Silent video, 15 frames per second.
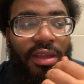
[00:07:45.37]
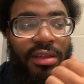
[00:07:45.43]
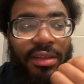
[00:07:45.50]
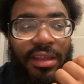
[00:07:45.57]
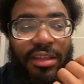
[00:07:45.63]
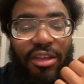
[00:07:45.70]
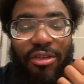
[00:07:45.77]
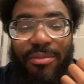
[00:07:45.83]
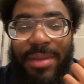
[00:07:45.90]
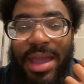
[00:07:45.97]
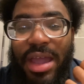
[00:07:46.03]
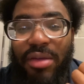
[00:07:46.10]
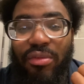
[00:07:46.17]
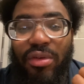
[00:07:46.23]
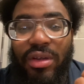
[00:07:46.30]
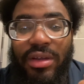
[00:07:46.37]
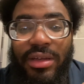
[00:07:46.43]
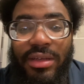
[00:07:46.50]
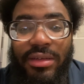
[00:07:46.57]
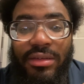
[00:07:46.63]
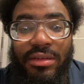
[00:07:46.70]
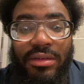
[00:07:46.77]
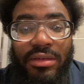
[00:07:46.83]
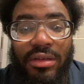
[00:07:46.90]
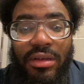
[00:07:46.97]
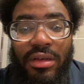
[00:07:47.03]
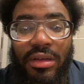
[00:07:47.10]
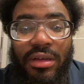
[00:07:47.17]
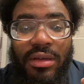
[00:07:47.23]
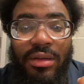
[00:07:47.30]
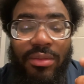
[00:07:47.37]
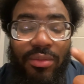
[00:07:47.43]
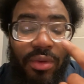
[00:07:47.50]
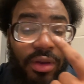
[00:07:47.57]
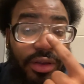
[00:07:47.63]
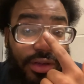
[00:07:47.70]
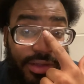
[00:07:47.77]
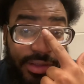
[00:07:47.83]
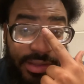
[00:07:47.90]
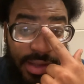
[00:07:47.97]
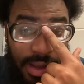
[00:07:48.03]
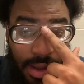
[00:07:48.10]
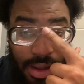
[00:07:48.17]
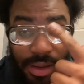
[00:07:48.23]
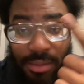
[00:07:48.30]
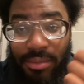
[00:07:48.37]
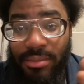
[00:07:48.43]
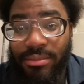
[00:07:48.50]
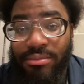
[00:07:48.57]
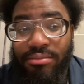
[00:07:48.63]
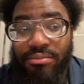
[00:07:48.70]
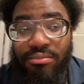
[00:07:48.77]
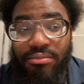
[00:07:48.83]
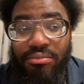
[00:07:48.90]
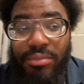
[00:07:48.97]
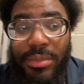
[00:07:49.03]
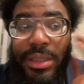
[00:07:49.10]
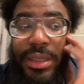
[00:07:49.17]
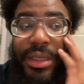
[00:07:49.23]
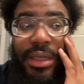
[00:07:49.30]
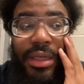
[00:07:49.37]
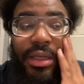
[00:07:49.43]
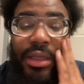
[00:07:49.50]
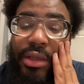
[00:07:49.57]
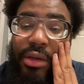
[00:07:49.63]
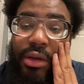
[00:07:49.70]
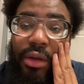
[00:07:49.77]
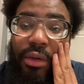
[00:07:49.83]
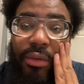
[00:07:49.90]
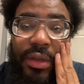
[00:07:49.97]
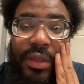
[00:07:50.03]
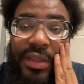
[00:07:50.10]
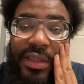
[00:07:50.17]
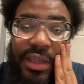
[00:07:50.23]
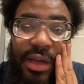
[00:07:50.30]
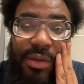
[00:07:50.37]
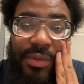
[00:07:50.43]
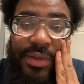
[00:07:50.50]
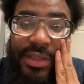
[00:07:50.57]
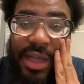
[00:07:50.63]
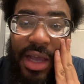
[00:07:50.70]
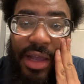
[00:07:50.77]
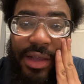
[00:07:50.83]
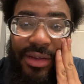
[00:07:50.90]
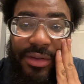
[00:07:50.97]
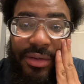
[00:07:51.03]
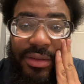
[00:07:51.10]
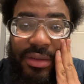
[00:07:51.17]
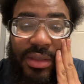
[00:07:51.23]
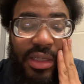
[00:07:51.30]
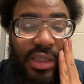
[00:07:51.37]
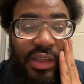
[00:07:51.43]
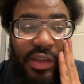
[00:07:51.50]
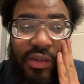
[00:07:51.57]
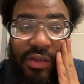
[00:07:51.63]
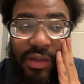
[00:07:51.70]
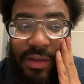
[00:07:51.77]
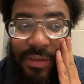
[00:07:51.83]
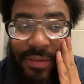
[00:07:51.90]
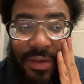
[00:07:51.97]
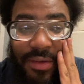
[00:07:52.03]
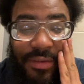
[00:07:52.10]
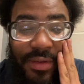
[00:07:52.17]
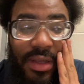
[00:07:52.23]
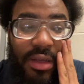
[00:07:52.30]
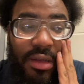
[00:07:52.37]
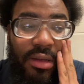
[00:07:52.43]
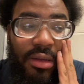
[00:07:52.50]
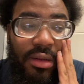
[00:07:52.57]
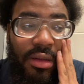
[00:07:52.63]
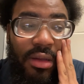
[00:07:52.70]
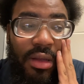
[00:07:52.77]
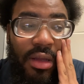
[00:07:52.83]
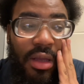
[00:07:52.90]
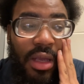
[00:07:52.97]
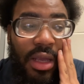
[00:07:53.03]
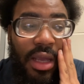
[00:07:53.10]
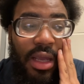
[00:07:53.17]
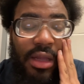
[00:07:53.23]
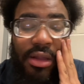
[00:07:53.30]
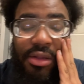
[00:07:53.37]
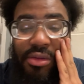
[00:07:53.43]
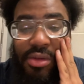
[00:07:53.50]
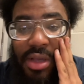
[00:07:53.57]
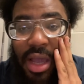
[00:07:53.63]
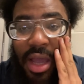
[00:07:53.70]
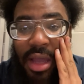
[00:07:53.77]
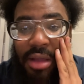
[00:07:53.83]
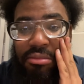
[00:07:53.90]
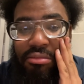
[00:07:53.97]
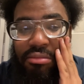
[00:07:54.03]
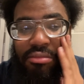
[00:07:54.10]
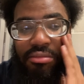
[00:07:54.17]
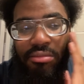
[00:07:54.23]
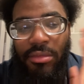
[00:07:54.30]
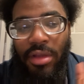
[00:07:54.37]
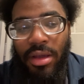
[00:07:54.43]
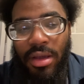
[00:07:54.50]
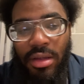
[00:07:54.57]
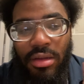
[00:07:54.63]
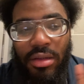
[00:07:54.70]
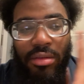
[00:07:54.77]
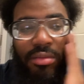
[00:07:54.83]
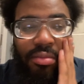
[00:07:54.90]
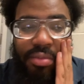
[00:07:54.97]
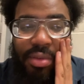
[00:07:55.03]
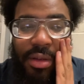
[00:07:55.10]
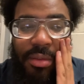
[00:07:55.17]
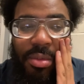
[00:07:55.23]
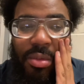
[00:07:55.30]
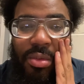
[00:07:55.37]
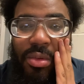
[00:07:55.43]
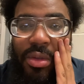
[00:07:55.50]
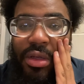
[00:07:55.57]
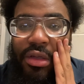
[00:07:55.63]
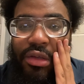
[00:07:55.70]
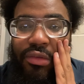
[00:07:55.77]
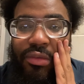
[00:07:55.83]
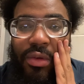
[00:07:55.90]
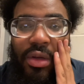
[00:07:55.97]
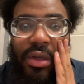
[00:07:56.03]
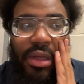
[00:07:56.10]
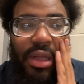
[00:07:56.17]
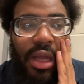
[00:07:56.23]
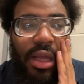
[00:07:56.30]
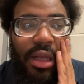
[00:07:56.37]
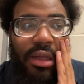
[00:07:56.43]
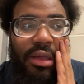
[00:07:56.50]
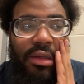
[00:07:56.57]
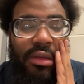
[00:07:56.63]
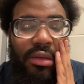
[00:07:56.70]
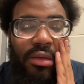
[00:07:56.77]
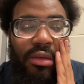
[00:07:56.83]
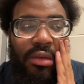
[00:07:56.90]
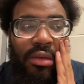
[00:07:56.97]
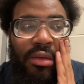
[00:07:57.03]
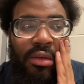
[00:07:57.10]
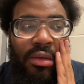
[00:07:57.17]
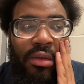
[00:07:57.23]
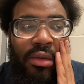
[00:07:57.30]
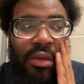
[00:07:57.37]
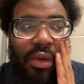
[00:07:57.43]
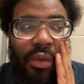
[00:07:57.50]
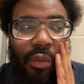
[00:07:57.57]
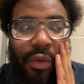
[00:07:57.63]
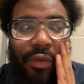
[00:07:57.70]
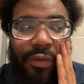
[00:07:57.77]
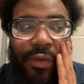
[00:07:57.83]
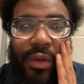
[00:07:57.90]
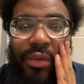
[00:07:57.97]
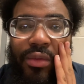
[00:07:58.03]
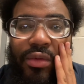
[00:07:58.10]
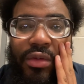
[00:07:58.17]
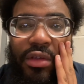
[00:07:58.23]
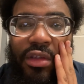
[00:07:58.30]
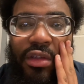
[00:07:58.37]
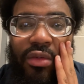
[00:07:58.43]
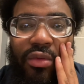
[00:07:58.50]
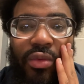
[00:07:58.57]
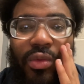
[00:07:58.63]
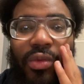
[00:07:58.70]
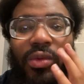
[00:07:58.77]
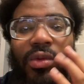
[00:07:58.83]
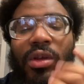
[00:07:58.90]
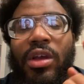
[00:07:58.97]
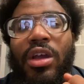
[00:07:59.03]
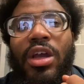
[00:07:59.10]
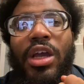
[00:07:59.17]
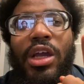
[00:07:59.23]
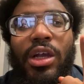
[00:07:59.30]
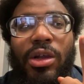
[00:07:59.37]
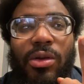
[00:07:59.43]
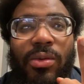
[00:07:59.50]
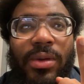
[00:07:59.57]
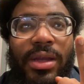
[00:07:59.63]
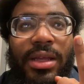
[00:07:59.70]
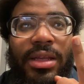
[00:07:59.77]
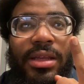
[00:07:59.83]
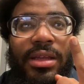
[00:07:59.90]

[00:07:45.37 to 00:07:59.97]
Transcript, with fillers: that no man working uh, working a job, you know, until they retire, until they're 50. And then you got the other people in this world that refuse to quit